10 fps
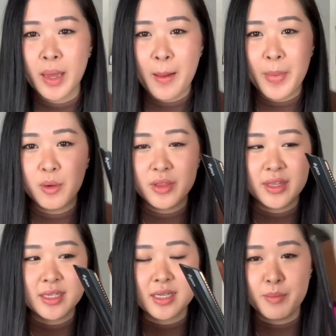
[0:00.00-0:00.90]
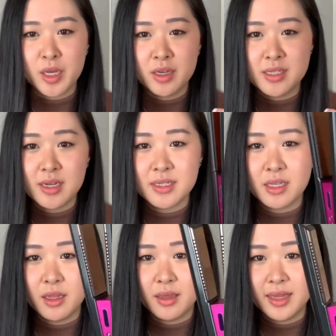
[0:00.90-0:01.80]
But with this, and because it is a
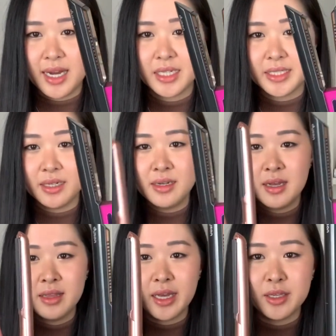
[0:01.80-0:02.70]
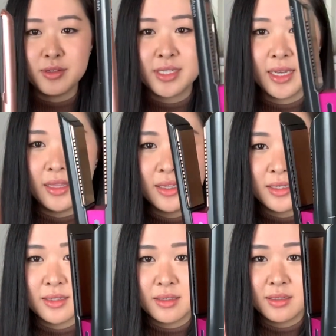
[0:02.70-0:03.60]
lot larger, like you'll see the
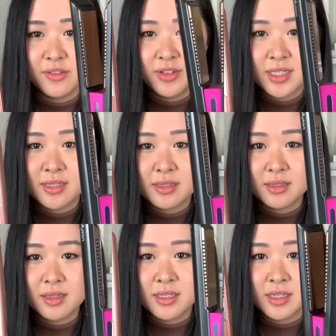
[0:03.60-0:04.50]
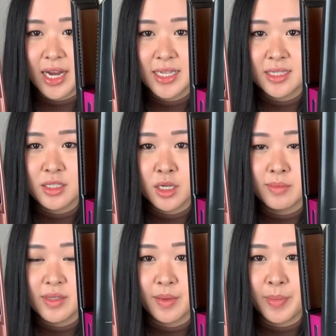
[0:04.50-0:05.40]
difference in size in
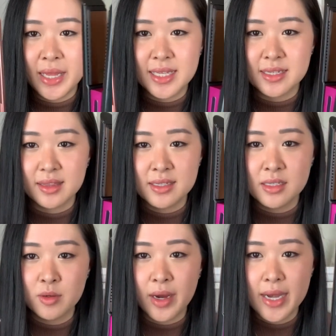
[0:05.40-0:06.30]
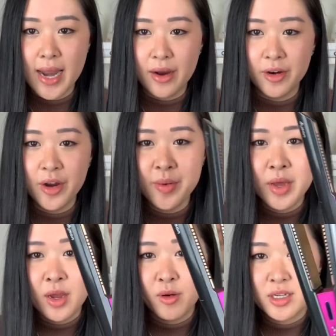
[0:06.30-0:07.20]
terms of the plates. Like this is quite narrow,
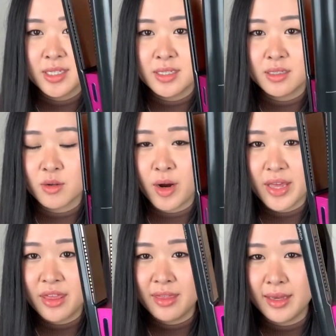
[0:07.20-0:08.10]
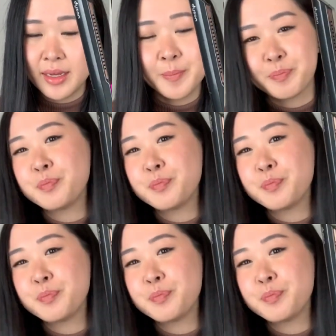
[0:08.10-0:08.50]
whereas this is quite thick,